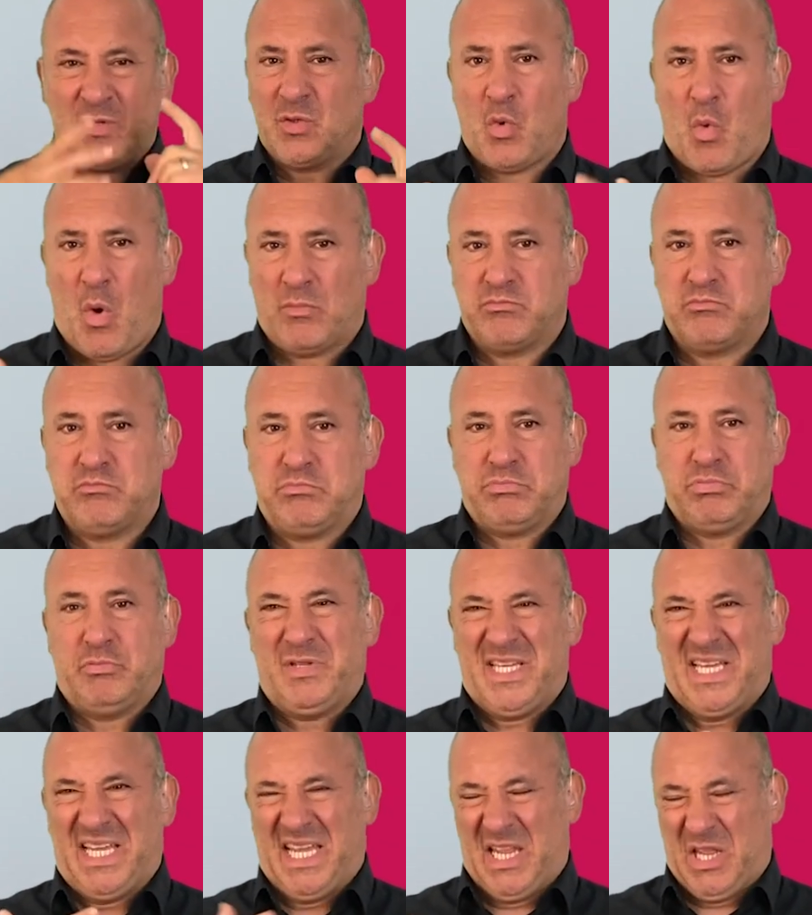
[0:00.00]
stop you
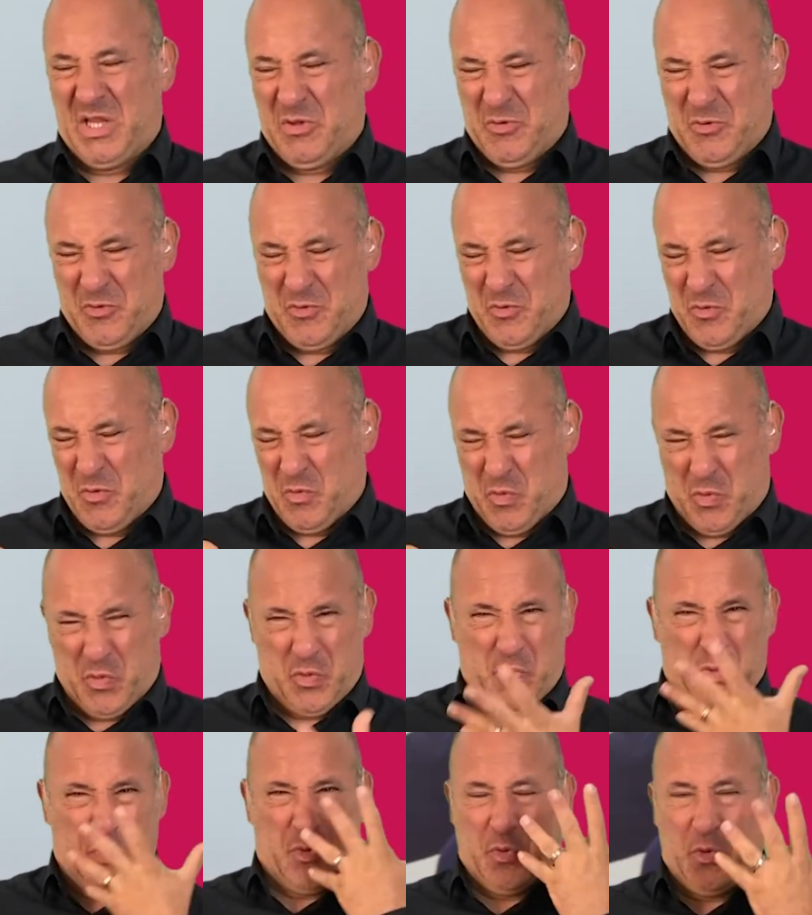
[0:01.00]
breathing in the fumes.
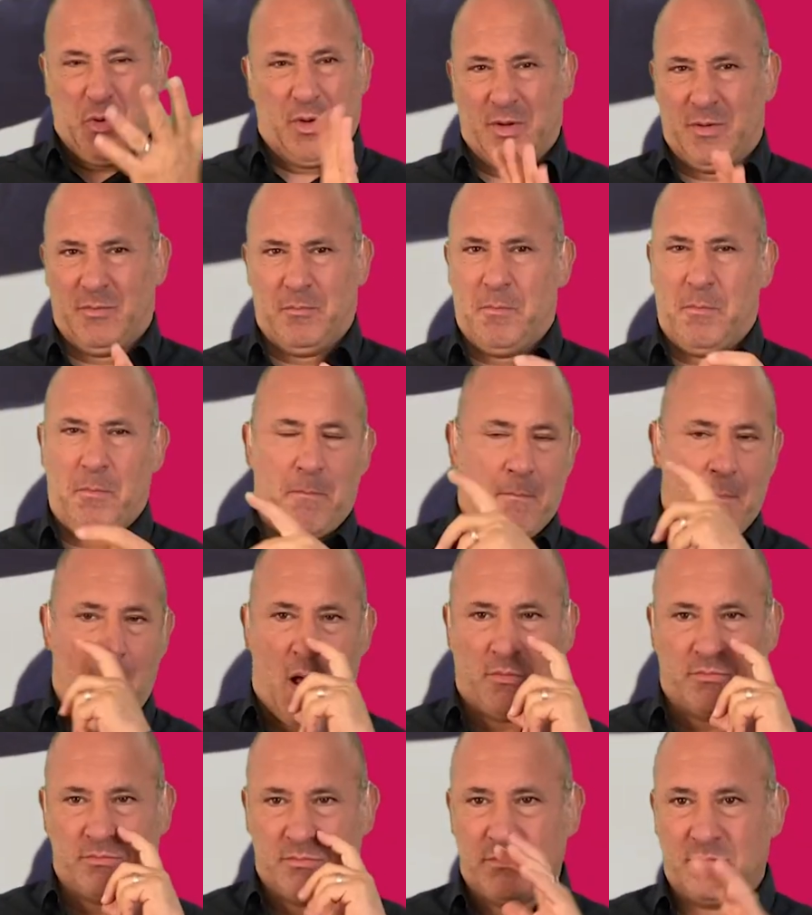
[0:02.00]
Once
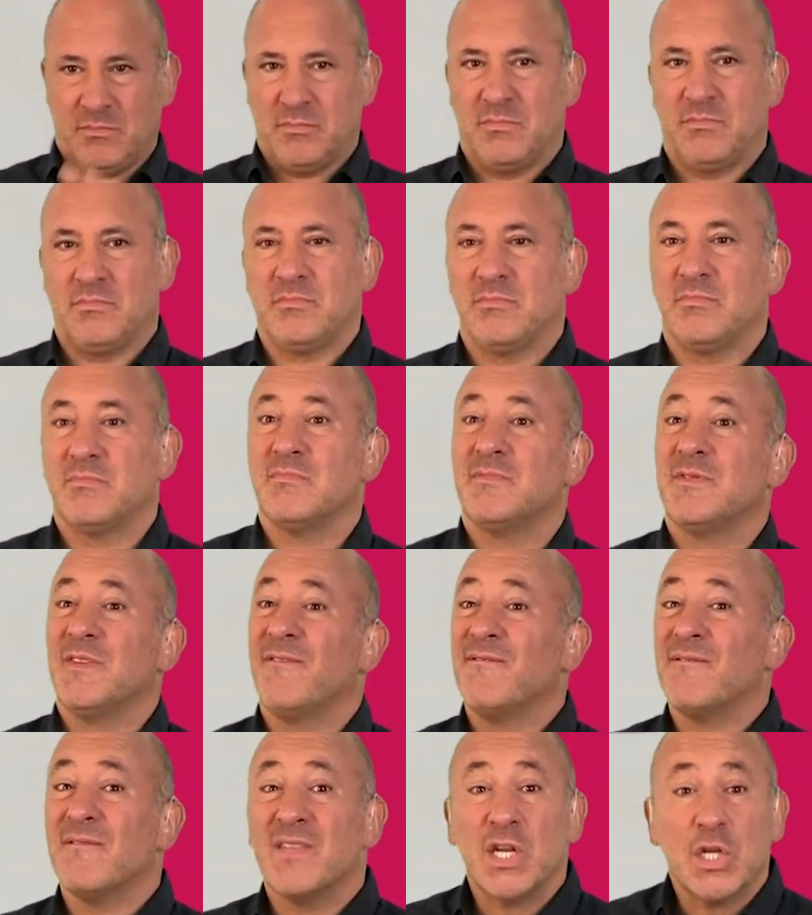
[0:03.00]
that's done,
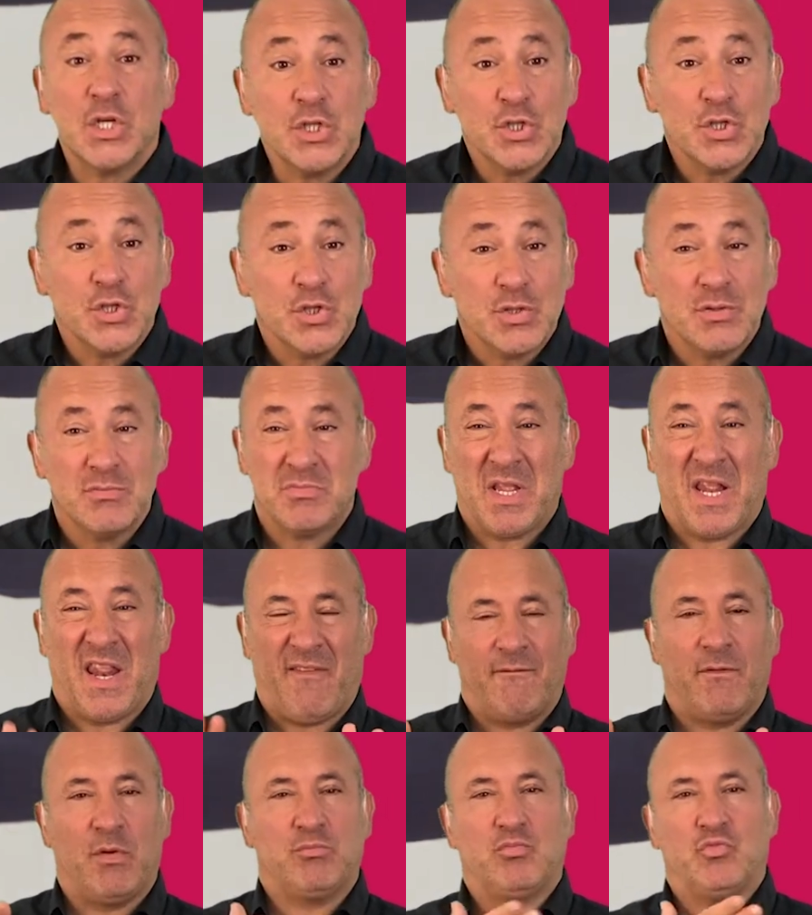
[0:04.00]
let it dry
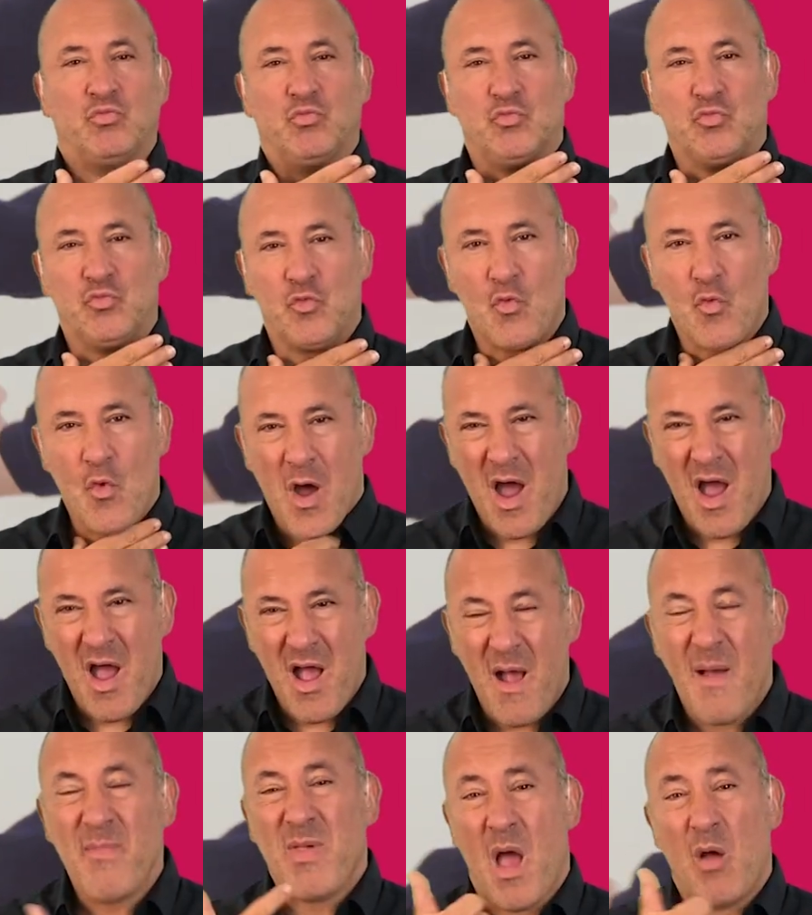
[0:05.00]
and decorate
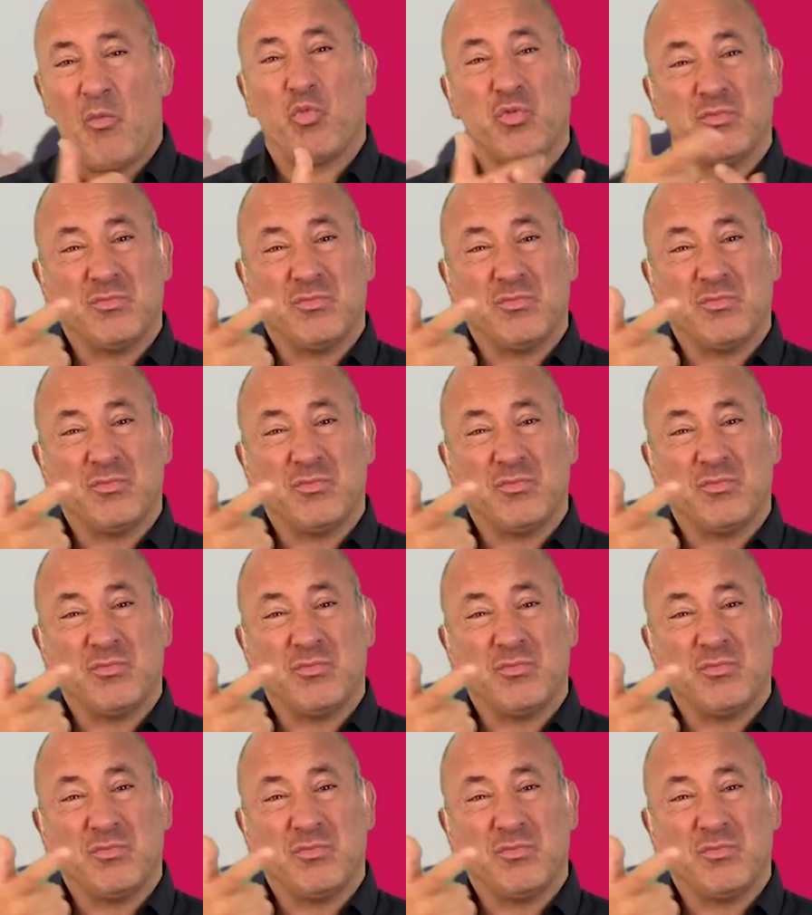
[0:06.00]
as normal.